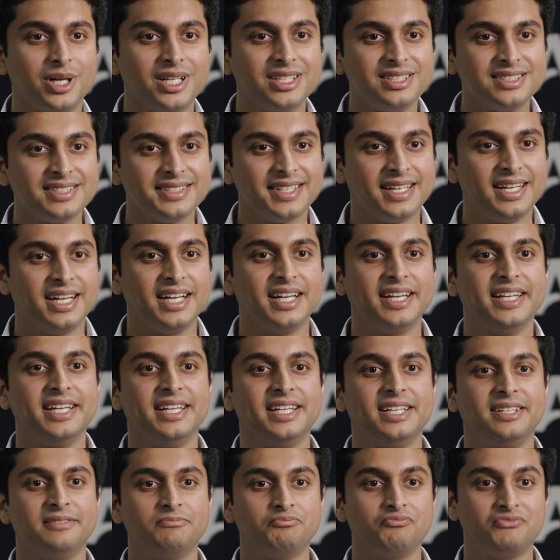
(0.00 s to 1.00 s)
months,
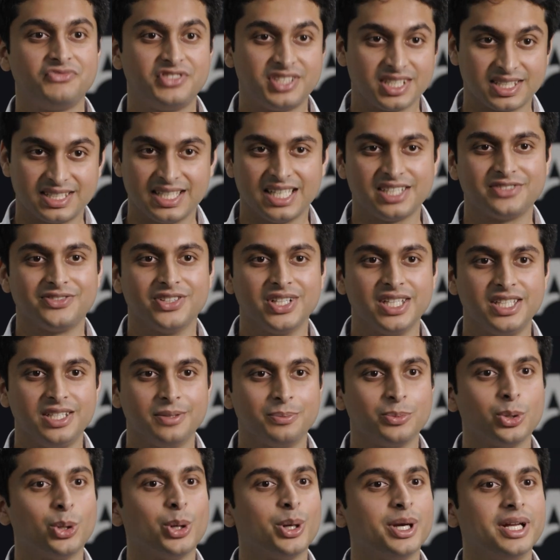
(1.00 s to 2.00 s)
I successfully
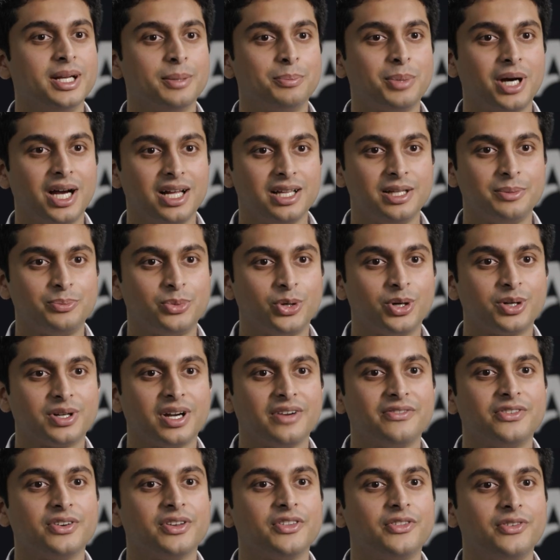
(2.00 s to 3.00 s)
deployed a pilot
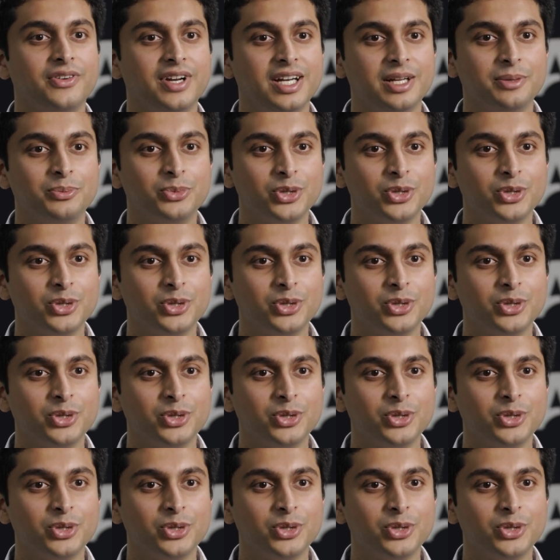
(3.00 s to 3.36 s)
program for a three D